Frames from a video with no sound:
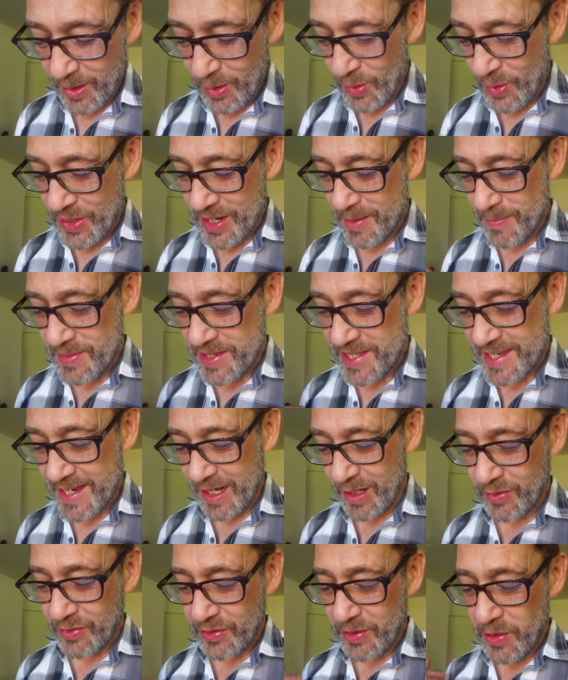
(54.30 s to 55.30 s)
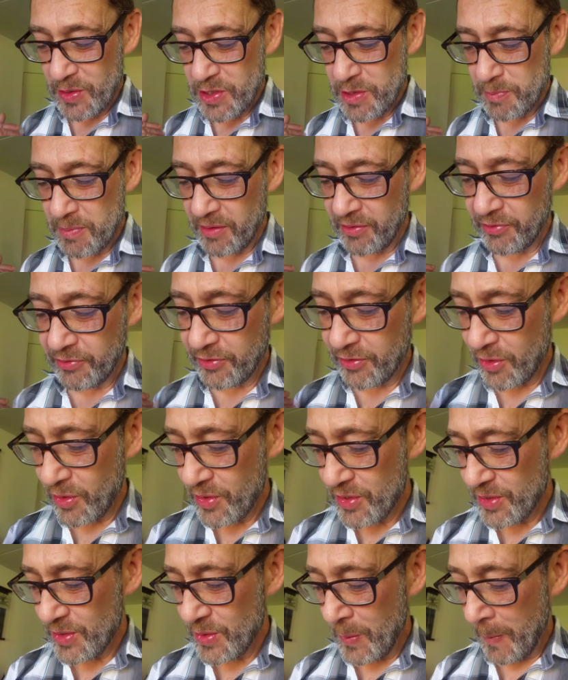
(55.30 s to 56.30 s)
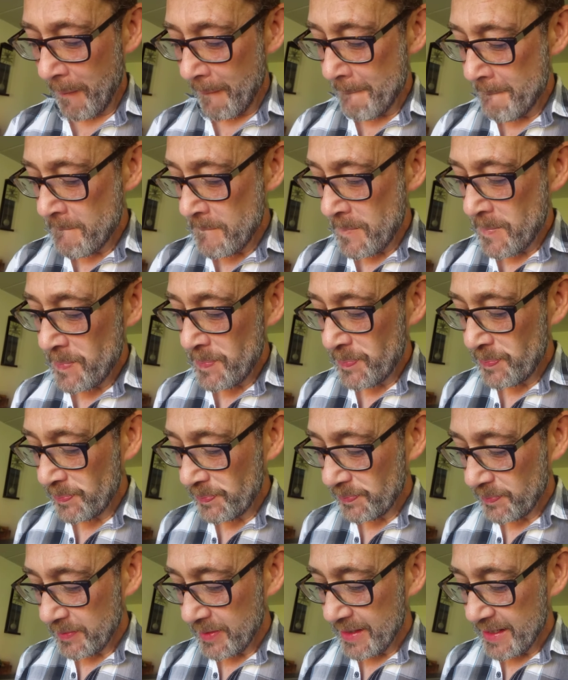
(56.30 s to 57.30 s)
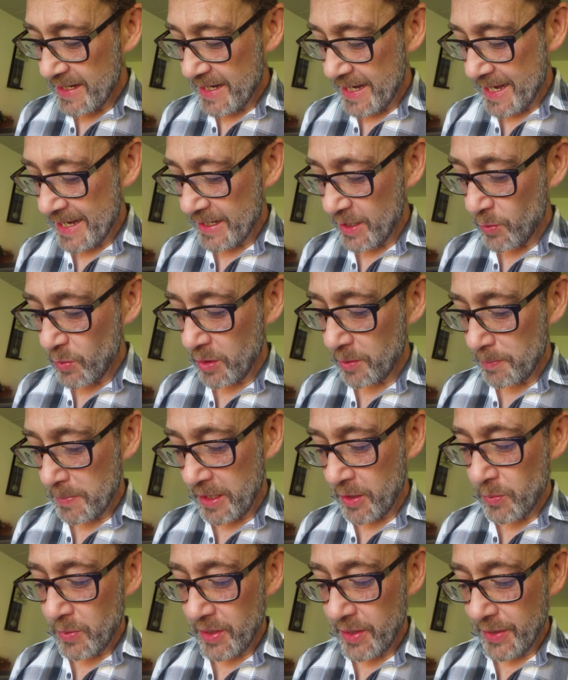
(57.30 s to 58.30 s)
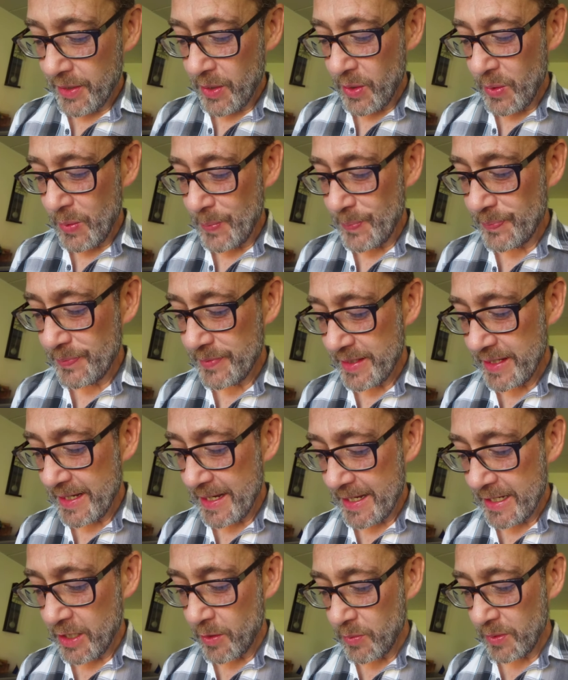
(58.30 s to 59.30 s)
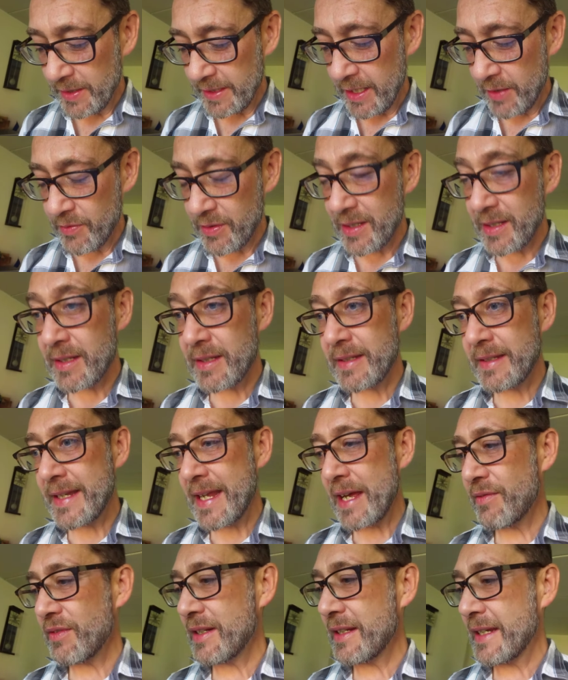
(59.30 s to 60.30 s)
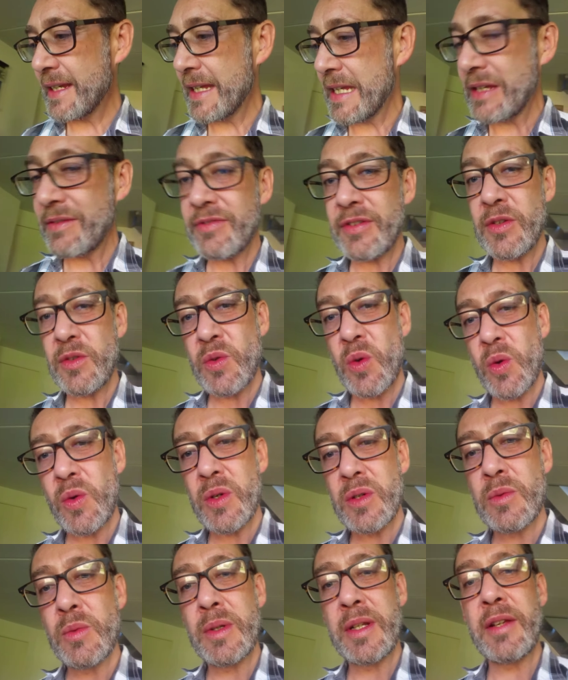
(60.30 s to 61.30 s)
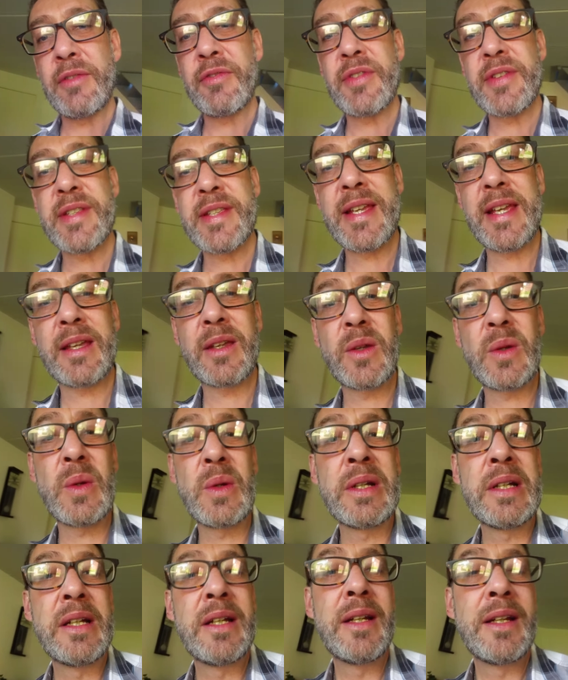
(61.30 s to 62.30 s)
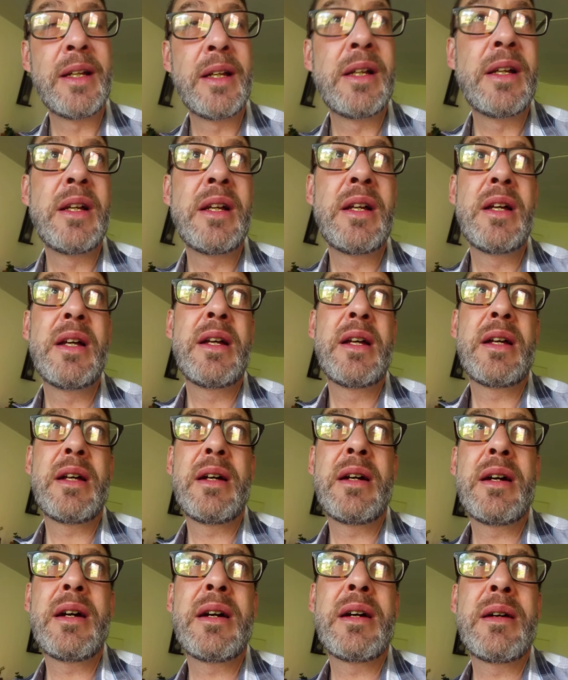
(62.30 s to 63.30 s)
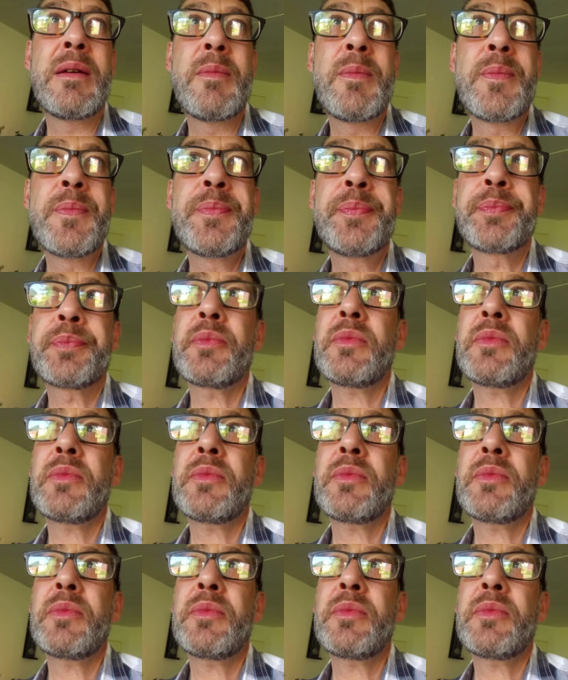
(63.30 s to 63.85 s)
Lord himself goes before you, and he will be with you, and he will never leave, nor will he forsake you."